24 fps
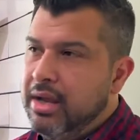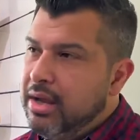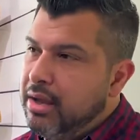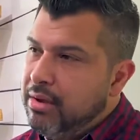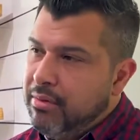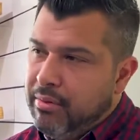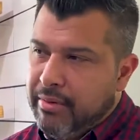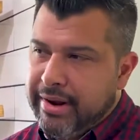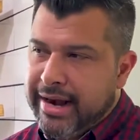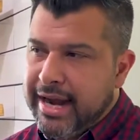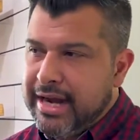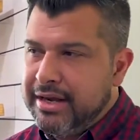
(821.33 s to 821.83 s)

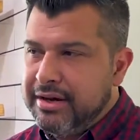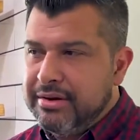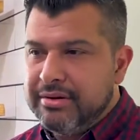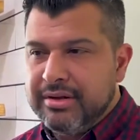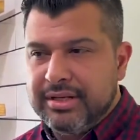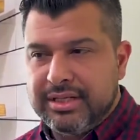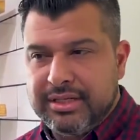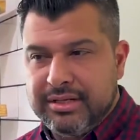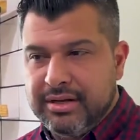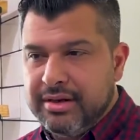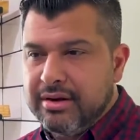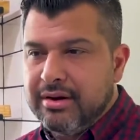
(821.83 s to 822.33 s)
what I do
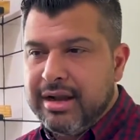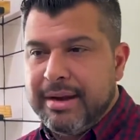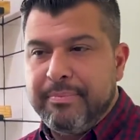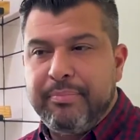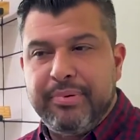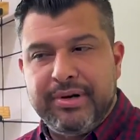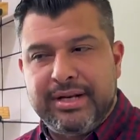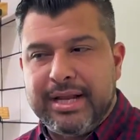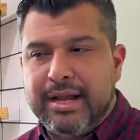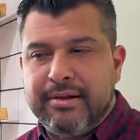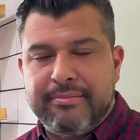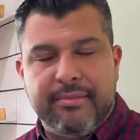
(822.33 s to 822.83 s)
is, you know, I
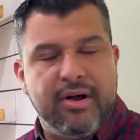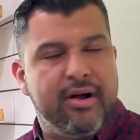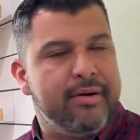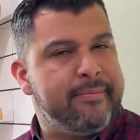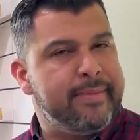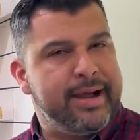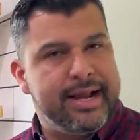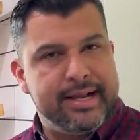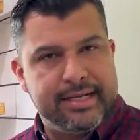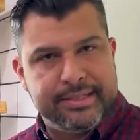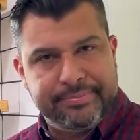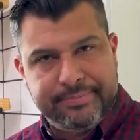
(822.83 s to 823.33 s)
put down all
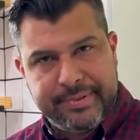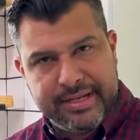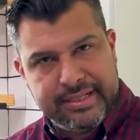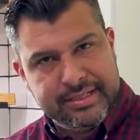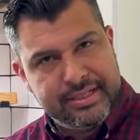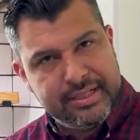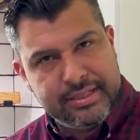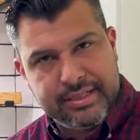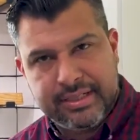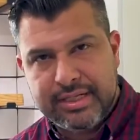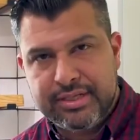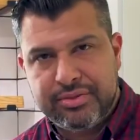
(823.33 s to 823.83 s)
my
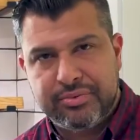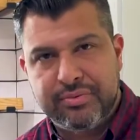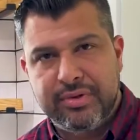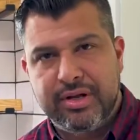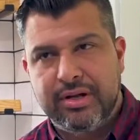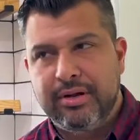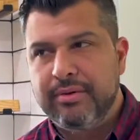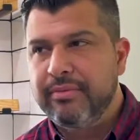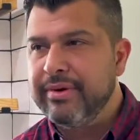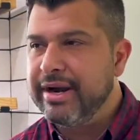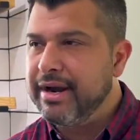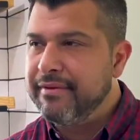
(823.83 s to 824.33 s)
expenses as
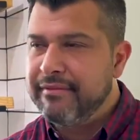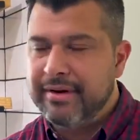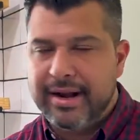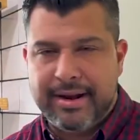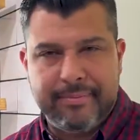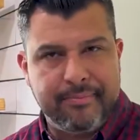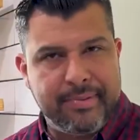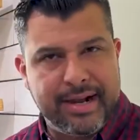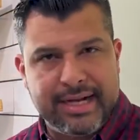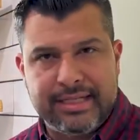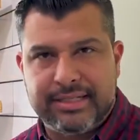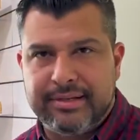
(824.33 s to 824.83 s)
well. Whenever I
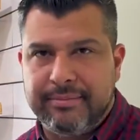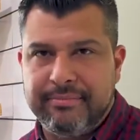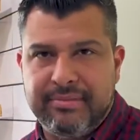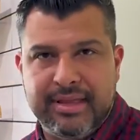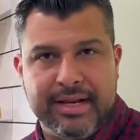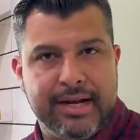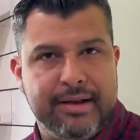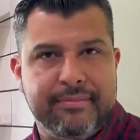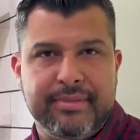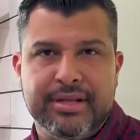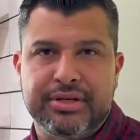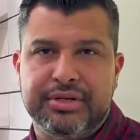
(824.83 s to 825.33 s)
buy something,
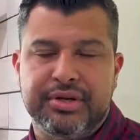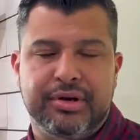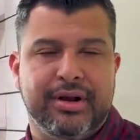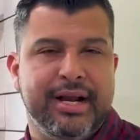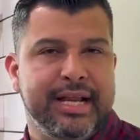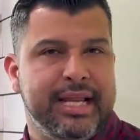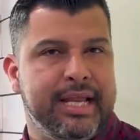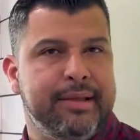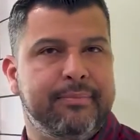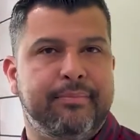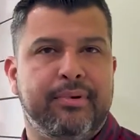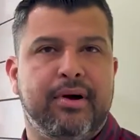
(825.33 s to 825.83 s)
I make sure I
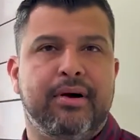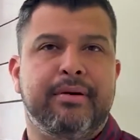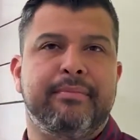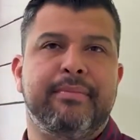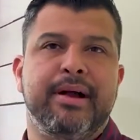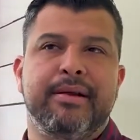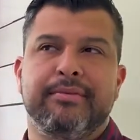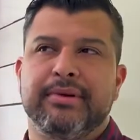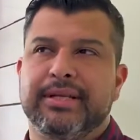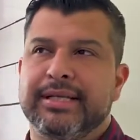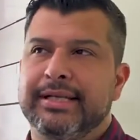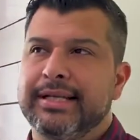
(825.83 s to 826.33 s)
keep all my
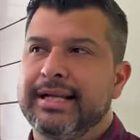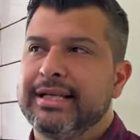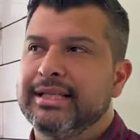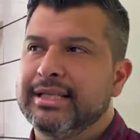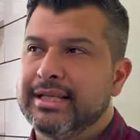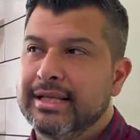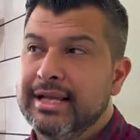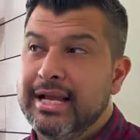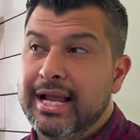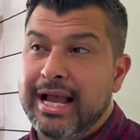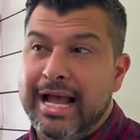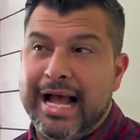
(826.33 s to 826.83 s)
receipts.
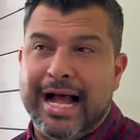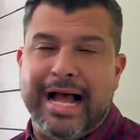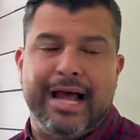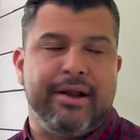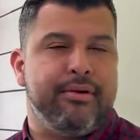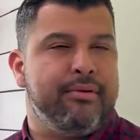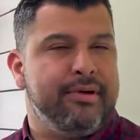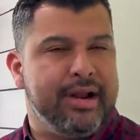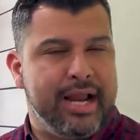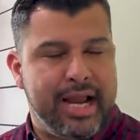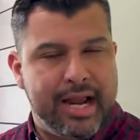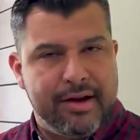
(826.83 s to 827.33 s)
I
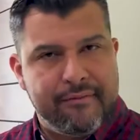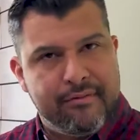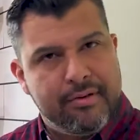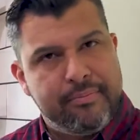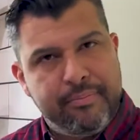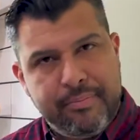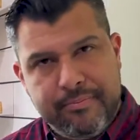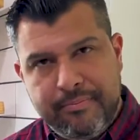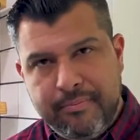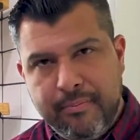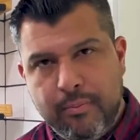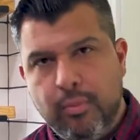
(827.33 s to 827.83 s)
don't
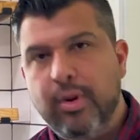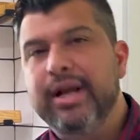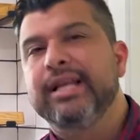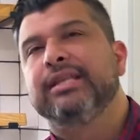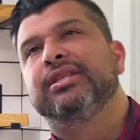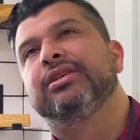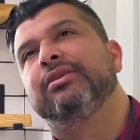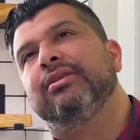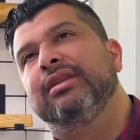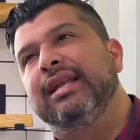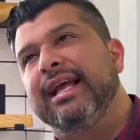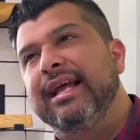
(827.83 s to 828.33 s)
ever wait
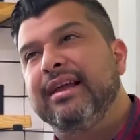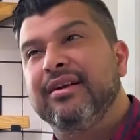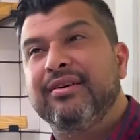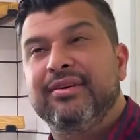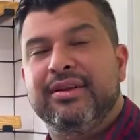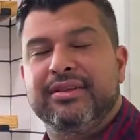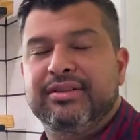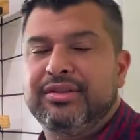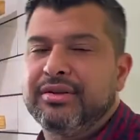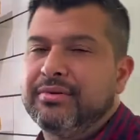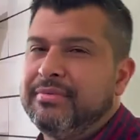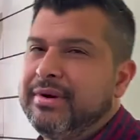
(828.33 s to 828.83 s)
till later
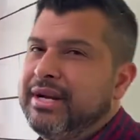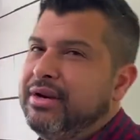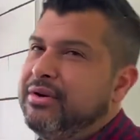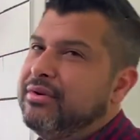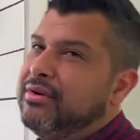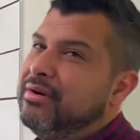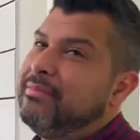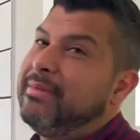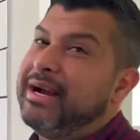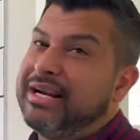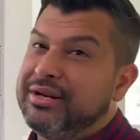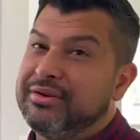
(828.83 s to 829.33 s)
until we do
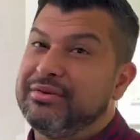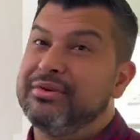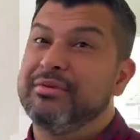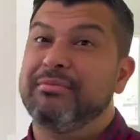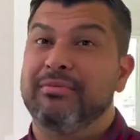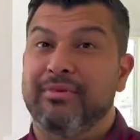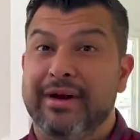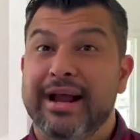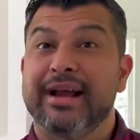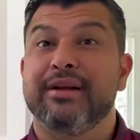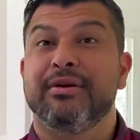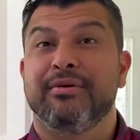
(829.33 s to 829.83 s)
them. I do them
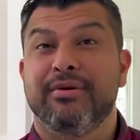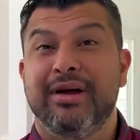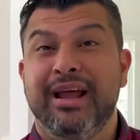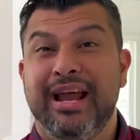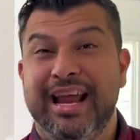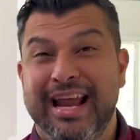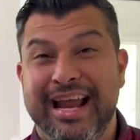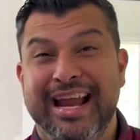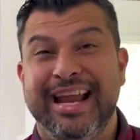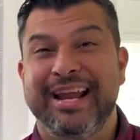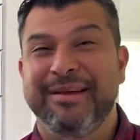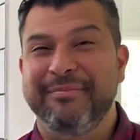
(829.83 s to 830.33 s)
right
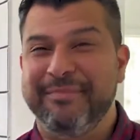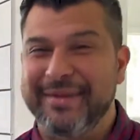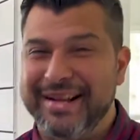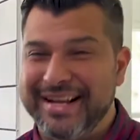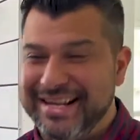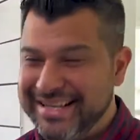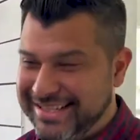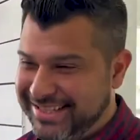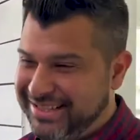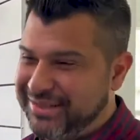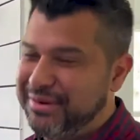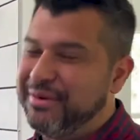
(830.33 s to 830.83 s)
away
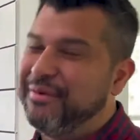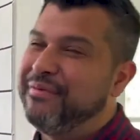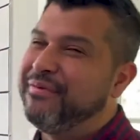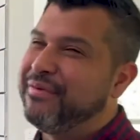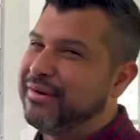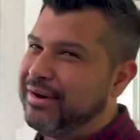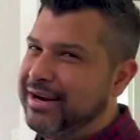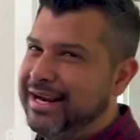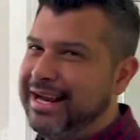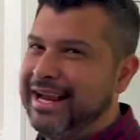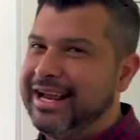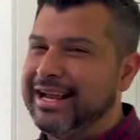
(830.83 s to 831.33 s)
because you'll
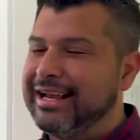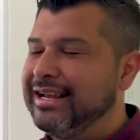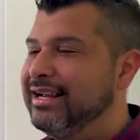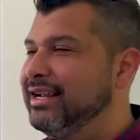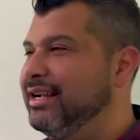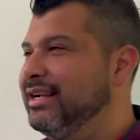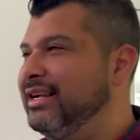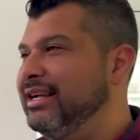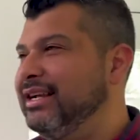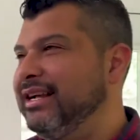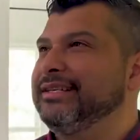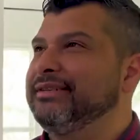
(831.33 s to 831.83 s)
forget,
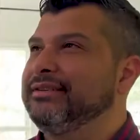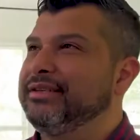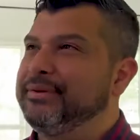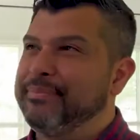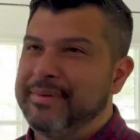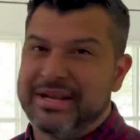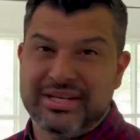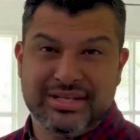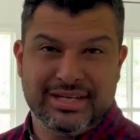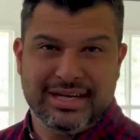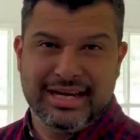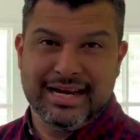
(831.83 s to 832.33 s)

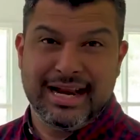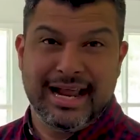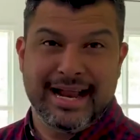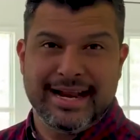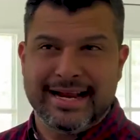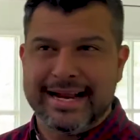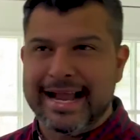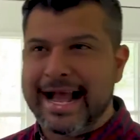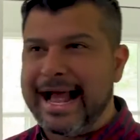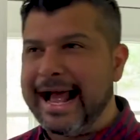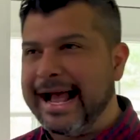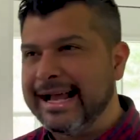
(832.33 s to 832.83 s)
especially like
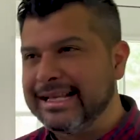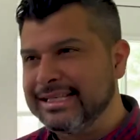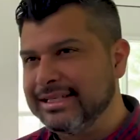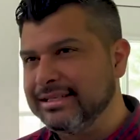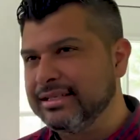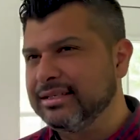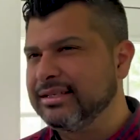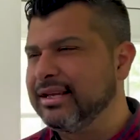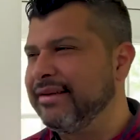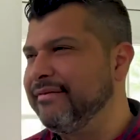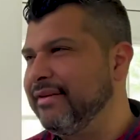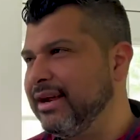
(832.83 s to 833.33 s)
gas and
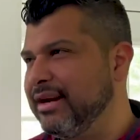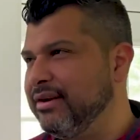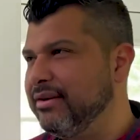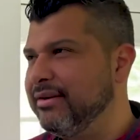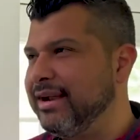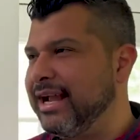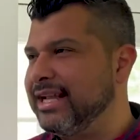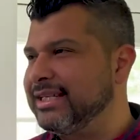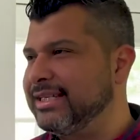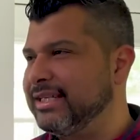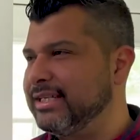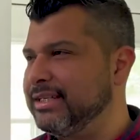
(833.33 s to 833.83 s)
stuff. I know
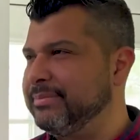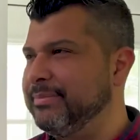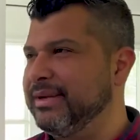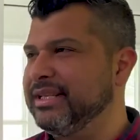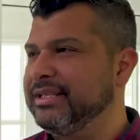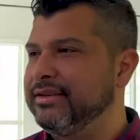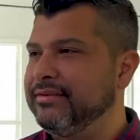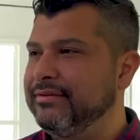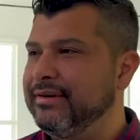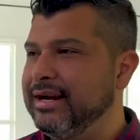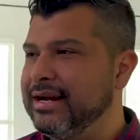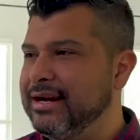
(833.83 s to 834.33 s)
gas is
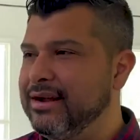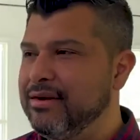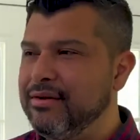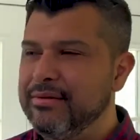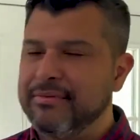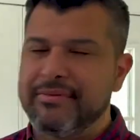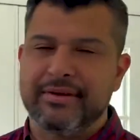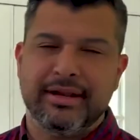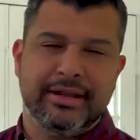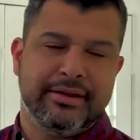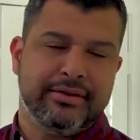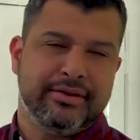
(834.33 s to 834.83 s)
expensive right now.
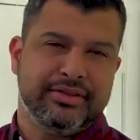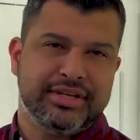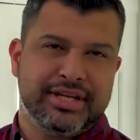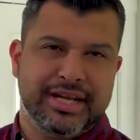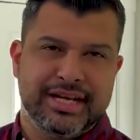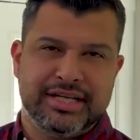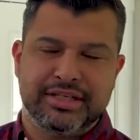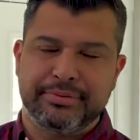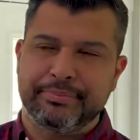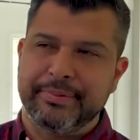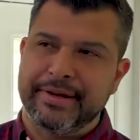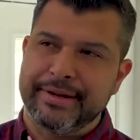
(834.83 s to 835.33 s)
Hopefully it'll
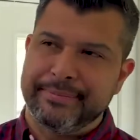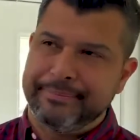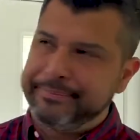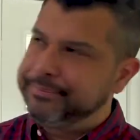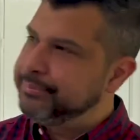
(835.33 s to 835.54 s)
change, but